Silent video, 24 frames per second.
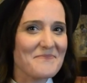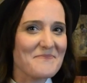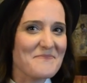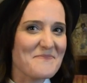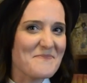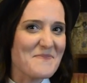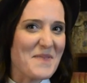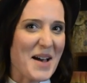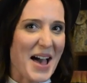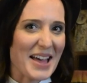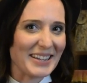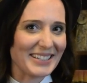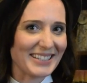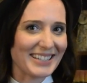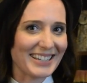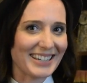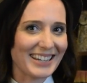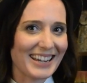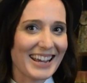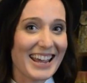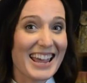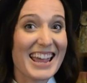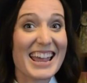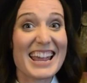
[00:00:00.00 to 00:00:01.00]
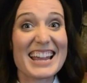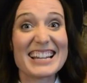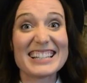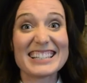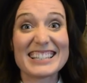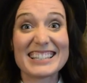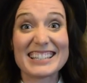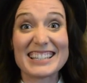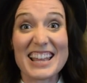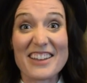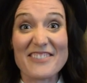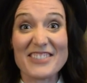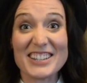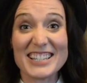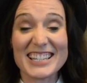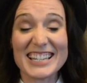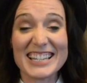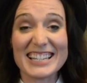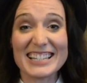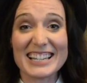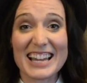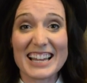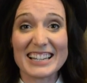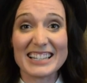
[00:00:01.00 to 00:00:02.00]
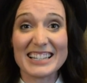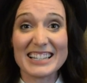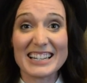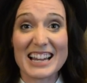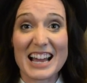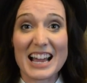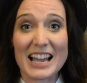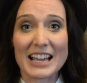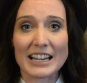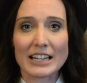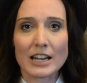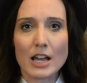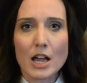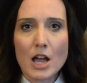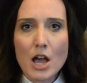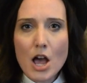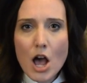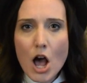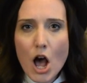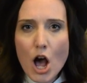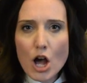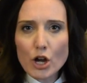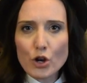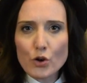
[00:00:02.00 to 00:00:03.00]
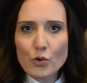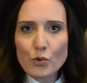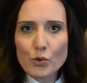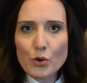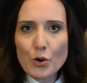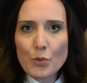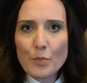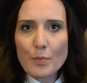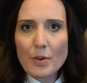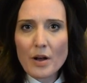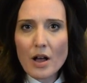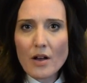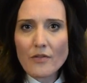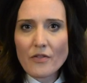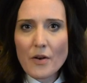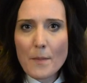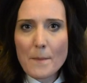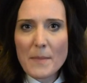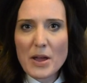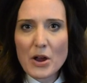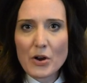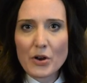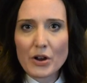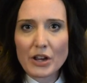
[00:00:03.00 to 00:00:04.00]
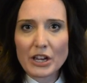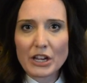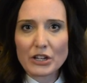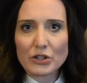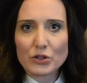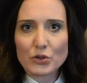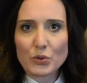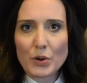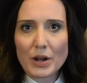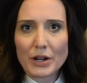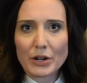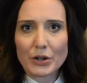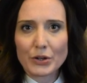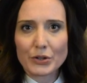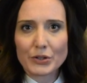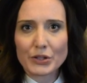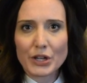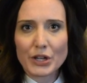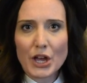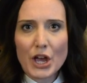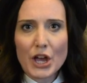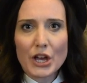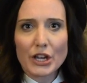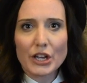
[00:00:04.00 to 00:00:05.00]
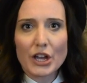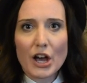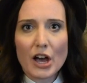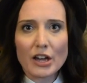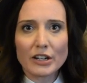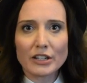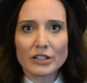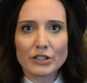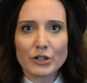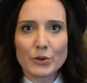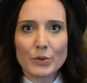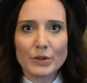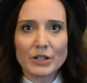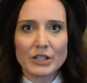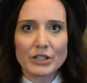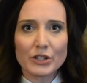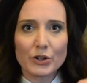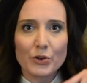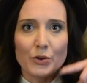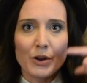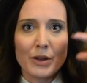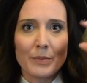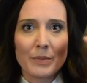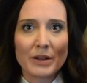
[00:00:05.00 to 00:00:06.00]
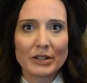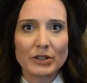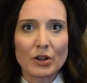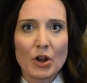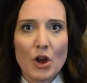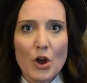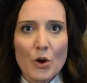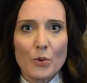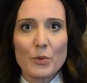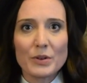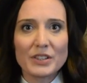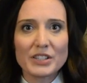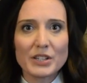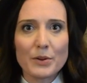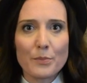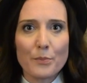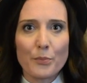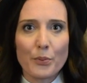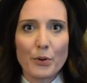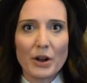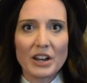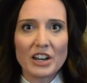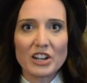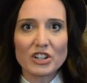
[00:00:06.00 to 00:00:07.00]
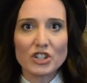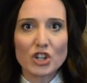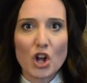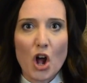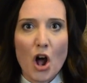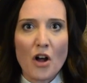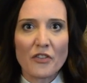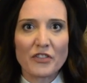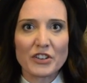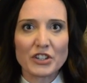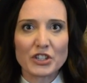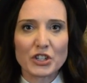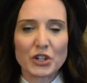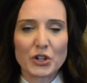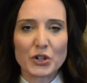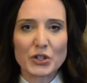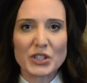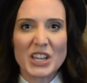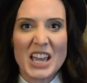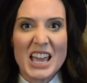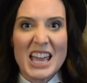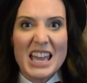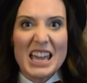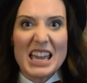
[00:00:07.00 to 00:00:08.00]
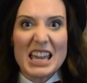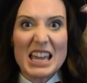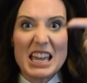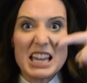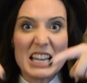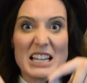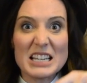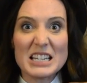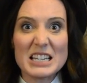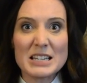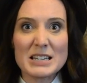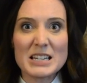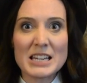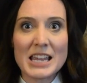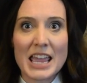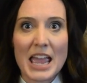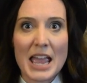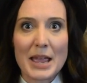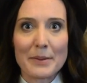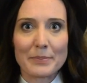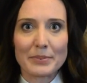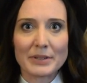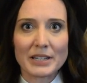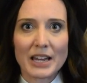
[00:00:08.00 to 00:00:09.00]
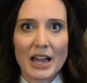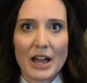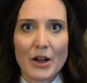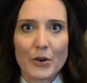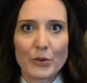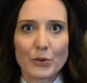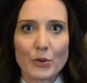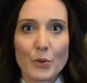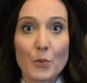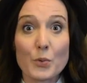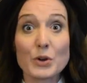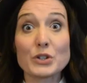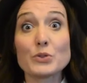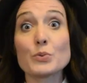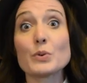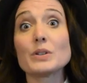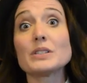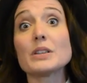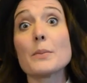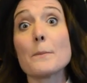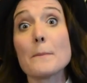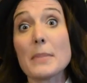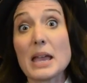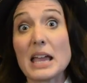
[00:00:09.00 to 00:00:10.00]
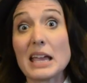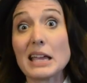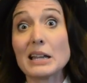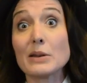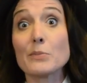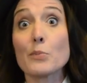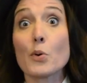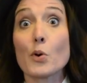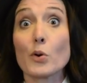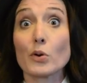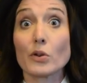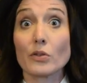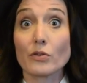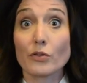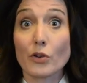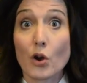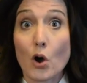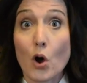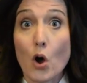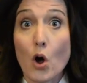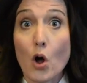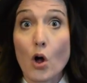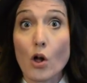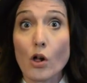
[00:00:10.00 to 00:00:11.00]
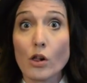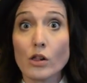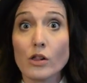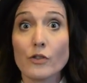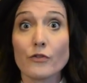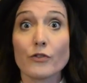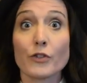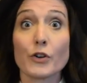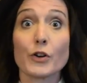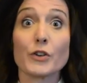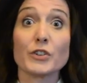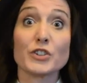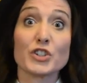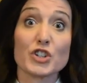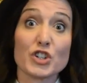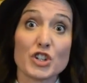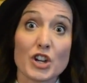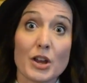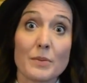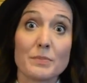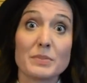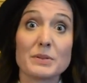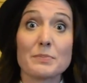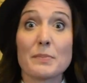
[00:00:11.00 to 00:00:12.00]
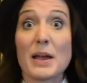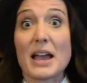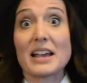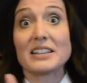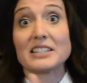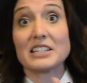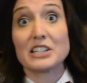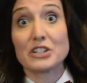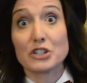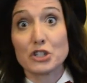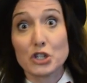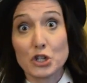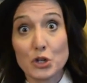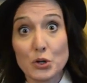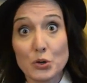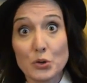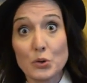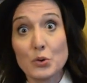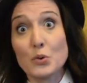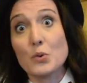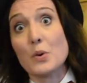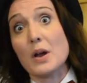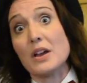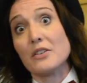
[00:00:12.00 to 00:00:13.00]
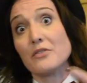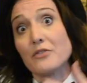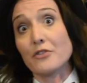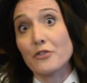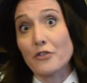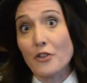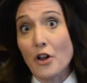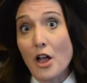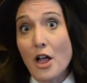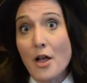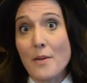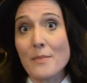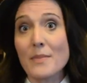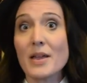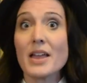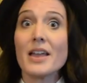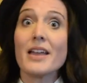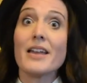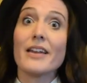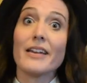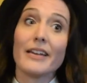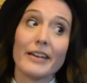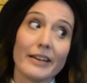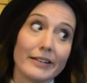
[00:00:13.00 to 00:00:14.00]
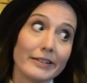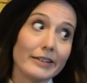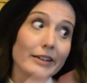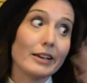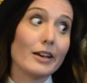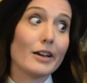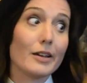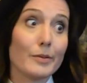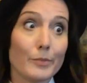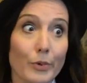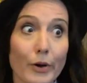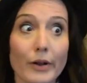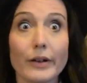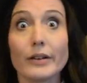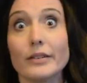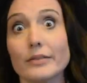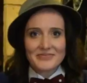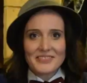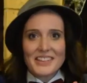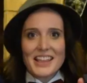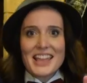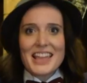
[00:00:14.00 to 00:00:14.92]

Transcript: But in 1799, a group of American traders got into a disagreement with some British officers in Cape Town, which was a main port of call for ships passing to and from India and Britain.